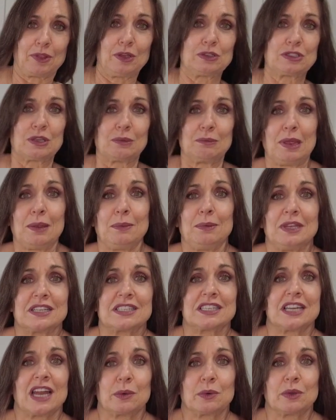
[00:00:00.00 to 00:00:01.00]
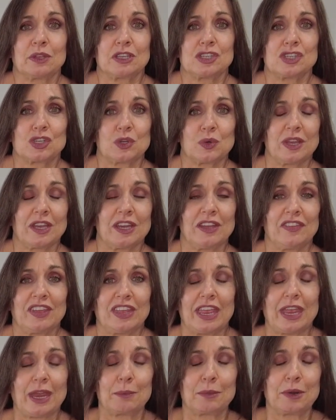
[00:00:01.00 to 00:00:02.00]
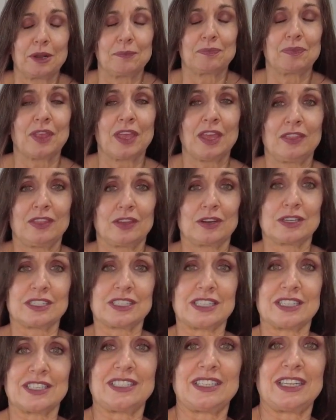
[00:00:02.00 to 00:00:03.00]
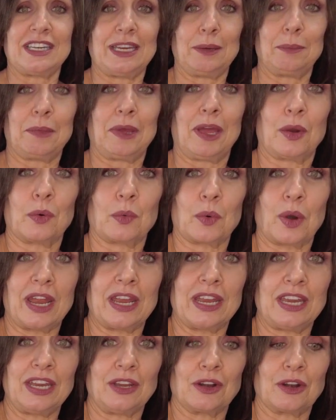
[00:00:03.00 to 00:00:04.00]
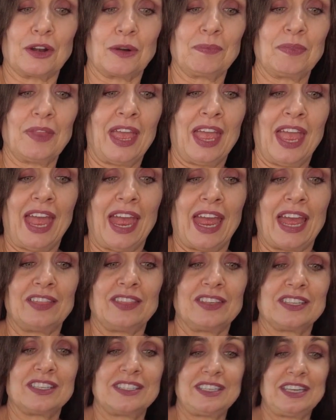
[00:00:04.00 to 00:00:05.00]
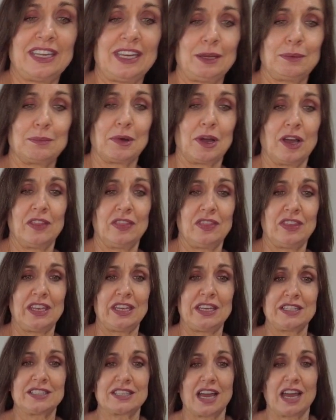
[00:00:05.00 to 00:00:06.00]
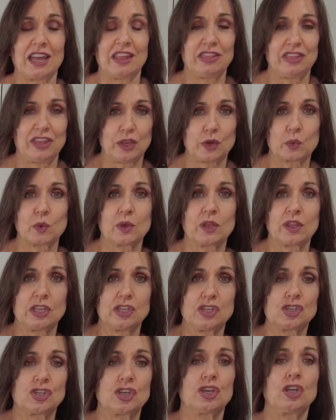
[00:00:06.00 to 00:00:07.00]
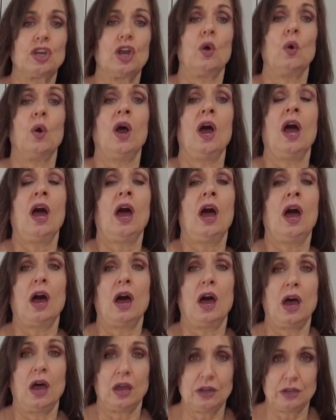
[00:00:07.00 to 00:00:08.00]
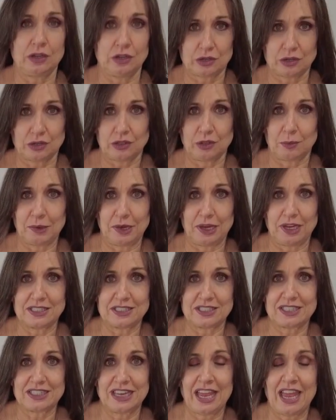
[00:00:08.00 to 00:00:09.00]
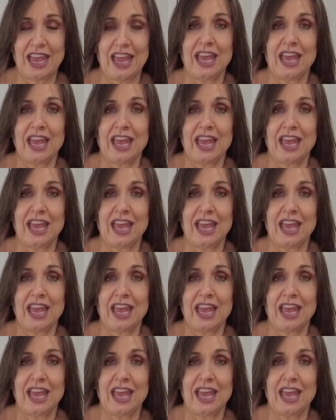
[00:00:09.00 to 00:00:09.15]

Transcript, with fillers: close and maybe it's not really showing on the camera, there is a seam right here. And the seam on these, I think really should go under the bust.